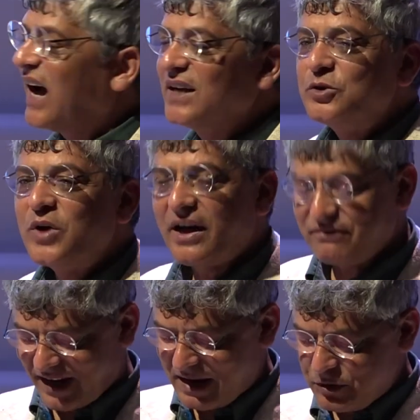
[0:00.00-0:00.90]
I don't
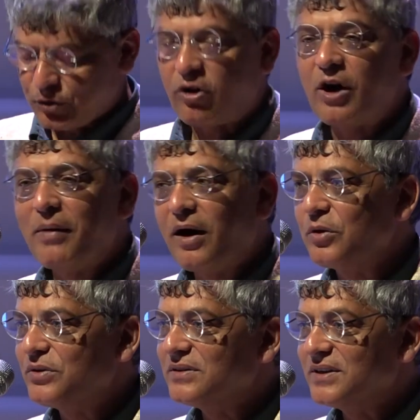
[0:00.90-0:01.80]
have time to talk
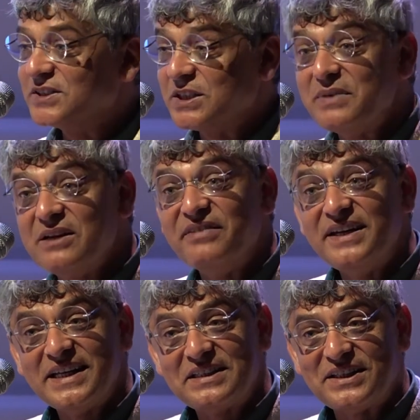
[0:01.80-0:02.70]
about a similar
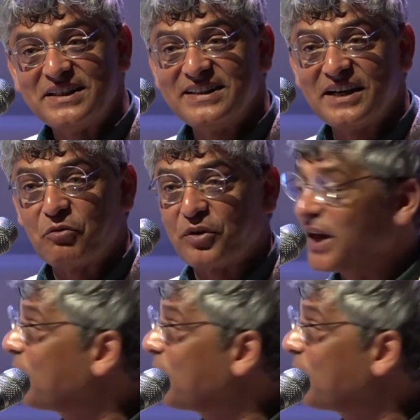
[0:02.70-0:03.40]
vignette here and what